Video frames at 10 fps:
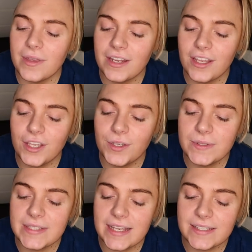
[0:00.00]
gonna
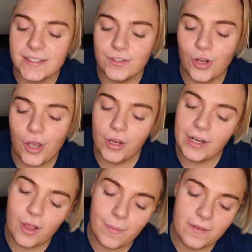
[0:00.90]
use this not
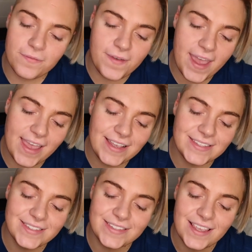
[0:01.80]
only on my
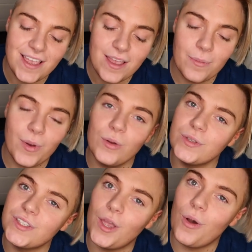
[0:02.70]
face but
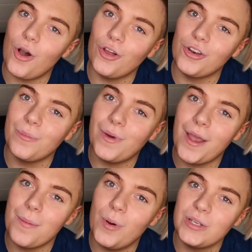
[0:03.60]
also on
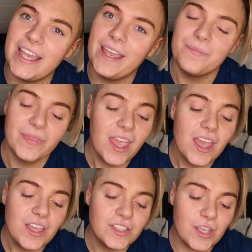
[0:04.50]
my body.
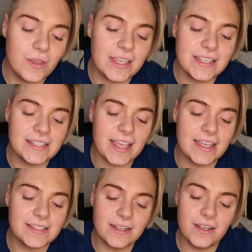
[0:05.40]
So this
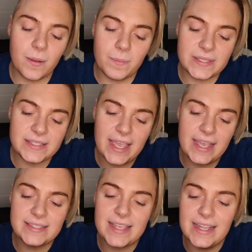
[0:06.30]
is number
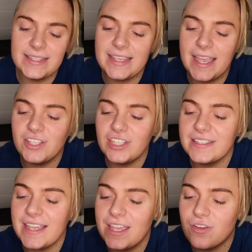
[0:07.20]
6 anti-aging
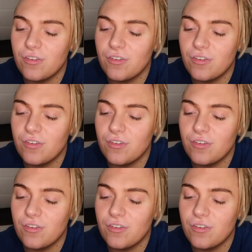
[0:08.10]
day